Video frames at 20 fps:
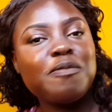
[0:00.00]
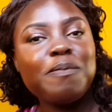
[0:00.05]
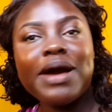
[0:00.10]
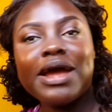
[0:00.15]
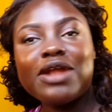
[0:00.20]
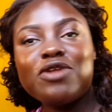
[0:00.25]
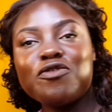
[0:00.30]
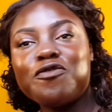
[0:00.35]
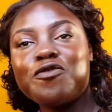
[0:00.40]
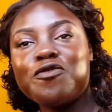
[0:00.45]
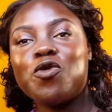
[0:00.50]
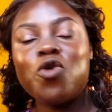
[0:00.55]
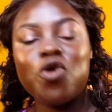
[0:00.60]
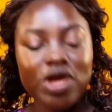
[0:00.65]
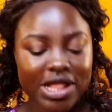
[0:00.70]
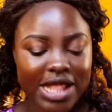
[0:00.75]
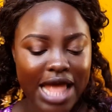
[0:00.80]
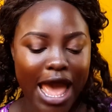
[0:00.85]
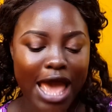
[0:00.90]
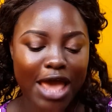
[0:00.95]
the next part,
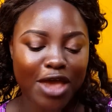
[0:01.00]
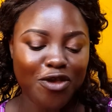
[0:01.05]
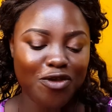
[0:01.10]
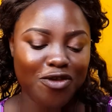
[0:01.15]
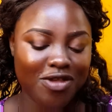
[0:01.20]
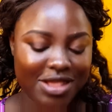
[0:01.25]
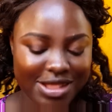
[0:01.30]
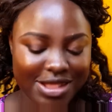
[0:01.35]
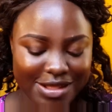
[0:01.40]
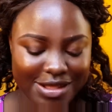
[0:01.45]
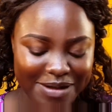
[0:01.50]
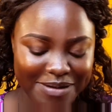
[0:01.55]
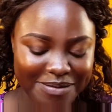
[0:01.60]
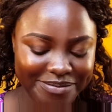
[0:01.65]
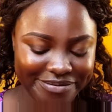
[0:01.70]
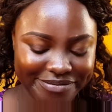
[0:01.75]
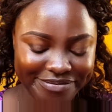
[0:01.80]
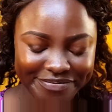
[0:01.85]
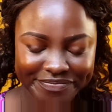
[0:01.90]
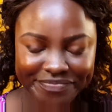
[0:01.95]
of course, I use
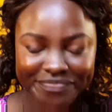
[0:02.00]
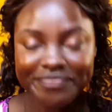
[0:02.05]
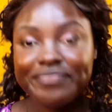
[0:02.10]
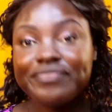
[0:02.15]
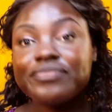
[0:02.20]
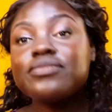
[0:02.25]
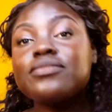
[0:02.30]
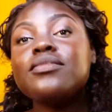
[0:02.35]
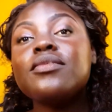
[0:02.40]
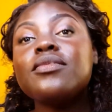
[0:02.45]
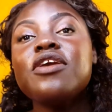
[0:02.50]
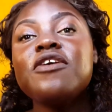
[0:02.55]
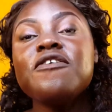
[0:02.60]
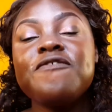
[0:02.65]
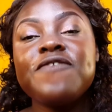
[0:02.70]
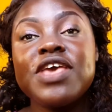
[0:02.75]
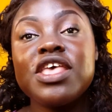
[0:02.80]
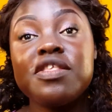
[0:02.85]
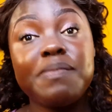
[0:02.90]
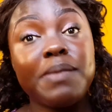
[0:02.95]
some
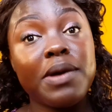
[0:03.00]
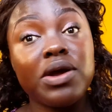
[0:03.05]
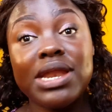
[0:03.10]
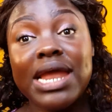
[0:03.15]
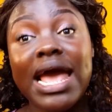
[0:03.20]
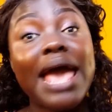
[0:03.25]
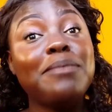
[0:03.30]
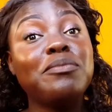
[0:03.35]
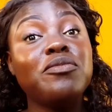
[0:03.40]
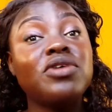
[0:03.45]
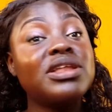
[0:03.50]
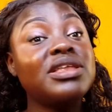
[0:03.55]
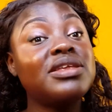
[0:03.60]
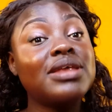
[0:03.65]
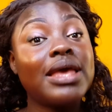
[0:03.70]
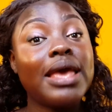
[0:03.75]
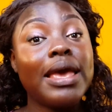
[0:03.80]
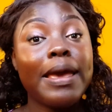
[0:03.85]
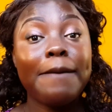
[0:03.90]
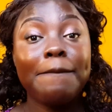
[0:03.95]
face powder.
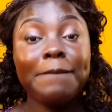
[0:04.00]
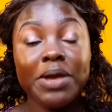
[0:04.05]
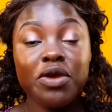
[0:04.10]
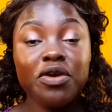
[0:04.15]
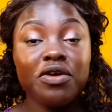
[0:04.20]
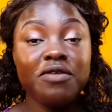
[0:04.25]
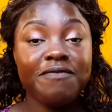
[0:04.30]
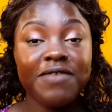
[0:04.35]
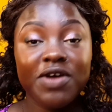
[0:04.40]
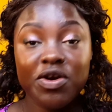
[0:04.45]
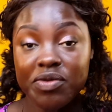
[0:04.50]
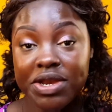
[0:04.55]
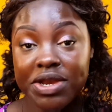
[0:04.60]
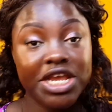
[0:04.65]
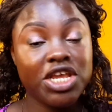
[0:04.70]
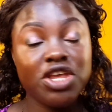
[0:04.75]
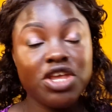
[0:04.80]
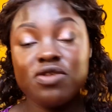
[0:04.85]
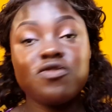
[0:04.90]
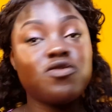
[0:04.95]
I'm not big on
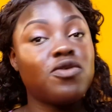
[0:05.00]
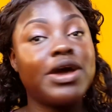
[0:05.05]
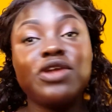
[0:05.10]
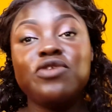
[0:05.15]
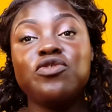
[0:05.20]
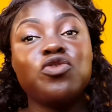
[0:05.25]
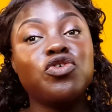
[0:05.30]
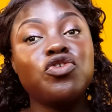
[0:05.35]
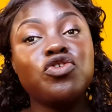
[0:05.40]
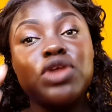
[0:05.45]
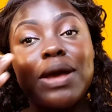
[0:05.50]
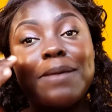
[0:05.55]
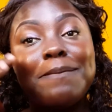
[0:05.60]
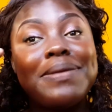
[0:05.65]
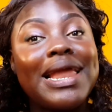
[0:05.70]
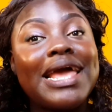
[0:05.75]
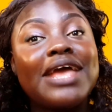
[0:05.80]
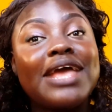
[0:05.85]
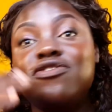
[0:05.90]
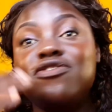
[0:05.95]
foundation, so I
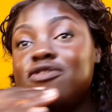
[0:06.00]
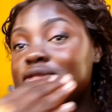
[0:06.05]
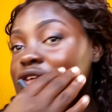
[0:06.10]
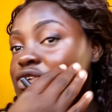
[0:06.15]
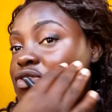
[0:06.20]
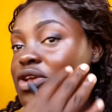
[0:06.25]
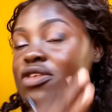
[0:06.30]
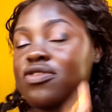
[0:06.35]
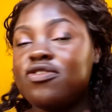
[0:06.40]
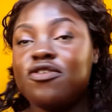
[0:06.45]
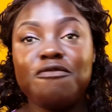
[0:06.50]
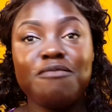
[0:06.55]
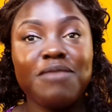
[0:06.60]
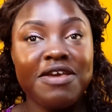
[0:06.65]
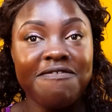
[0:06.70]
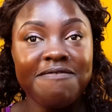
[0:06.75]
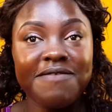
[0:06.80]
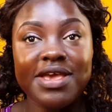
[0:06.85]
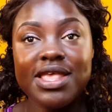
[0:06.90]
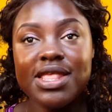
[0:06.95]
don't apply it to the
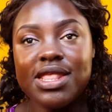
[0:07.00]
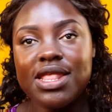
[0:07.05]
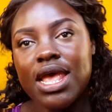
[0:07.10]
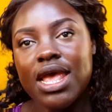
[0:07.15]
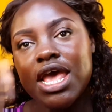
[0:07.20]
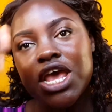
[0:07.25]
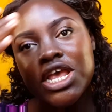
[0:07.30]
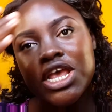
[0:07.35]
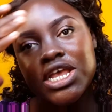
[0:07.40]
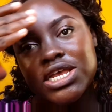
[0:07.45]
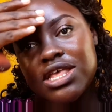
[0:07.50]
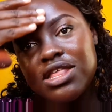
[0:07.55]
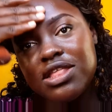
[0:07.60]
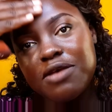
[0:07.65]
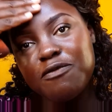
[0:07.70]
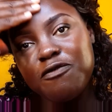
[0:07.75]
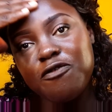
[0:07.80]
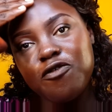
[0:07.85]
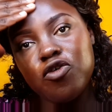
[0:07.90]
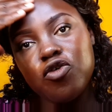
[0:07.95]
rest of my face,
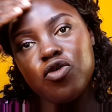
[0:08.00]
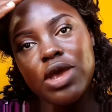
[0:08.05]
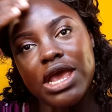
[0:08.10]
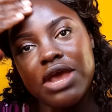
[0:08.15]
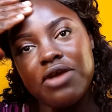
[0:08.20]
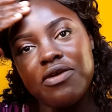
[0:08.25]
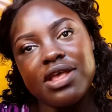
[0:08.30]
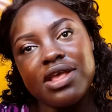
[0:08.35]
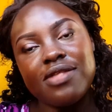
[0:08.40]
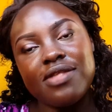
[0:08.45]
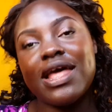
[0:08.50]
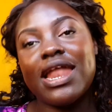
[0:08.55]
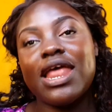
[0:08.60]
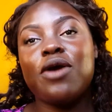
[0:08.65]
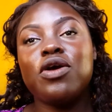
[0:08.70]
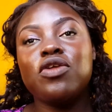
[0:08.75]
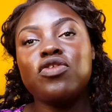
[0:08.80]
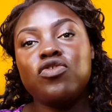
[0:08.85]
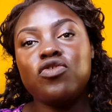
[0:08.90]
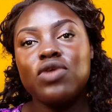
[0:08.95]
just a few
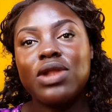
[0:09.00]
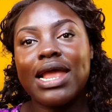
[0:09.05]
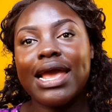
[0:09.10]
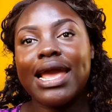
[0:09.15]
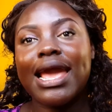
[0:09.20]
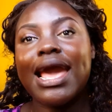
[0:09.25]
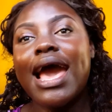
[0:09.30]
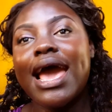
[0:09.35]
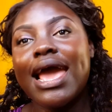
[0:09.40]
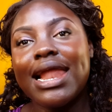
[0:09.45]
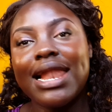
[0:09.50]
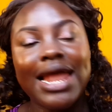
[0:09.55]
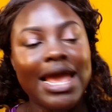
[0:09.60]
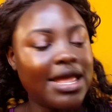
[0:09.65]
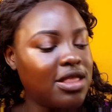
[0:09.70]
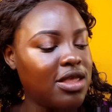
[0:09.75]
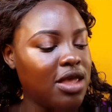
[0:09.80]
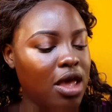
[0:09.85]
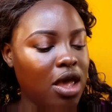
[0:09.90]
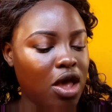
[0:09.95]
areas that I want to like
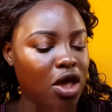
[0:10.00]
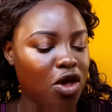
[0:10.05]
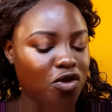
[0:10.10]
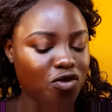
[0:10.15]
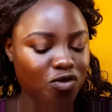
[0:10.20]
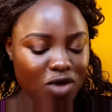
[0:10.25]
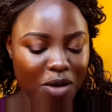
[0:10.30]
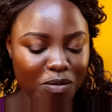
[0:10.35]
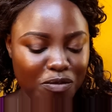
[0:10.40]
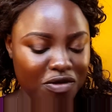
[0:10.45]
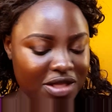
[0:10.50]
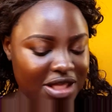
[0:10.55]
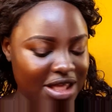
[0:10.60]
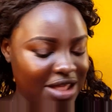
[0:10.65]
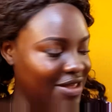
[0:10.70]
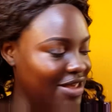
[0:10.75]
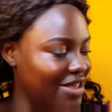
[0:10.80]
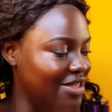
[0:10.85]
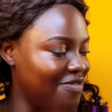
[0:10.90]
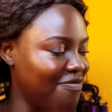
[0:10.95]
highlight. So
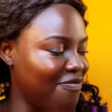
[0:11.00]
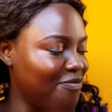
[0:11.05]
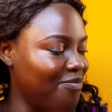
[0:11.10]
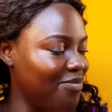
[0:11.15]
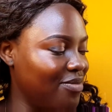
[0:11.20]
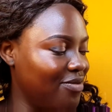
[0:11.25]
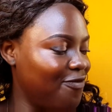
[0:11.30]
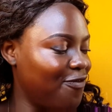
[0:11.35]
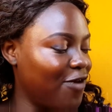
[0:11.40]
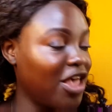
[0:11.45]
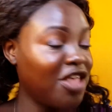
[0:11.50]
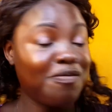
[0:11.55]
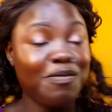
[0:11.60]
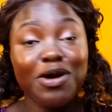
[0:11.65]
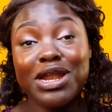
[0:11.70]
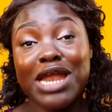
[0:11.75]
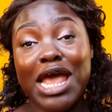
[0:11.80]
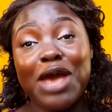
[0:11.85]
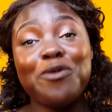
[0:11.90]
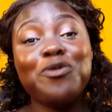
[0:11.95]
I'm using this
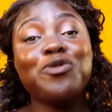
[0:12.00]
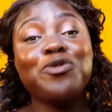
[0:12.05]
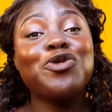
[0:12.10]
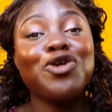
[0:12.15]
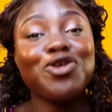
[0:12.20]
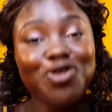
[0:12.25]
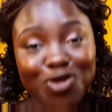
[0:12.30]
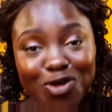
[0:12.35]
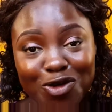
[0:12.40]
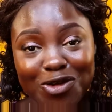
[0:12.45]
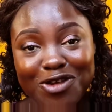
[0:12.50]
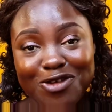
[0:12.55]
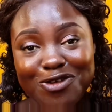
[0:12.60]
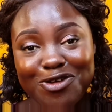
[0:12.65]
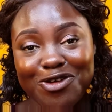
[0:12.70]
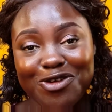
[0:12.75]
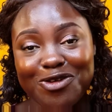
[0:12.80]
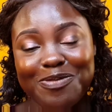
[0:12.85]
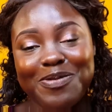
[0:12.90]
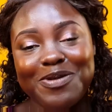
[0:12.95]
face powder. I will not
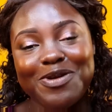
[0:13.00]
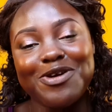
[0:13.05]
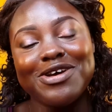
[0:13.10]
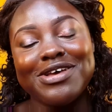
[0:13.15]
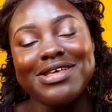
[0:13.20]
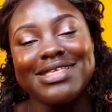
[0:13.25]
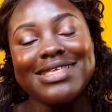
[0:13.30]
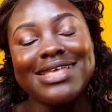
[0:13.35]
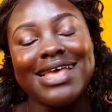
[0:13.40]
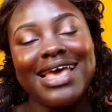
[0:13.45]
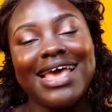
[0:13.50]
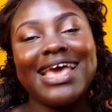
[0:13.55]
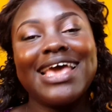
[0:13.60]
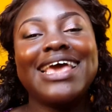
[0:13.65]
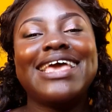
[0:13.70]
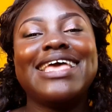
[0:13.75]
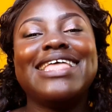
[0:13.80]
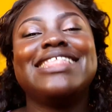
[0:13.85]
show it to you because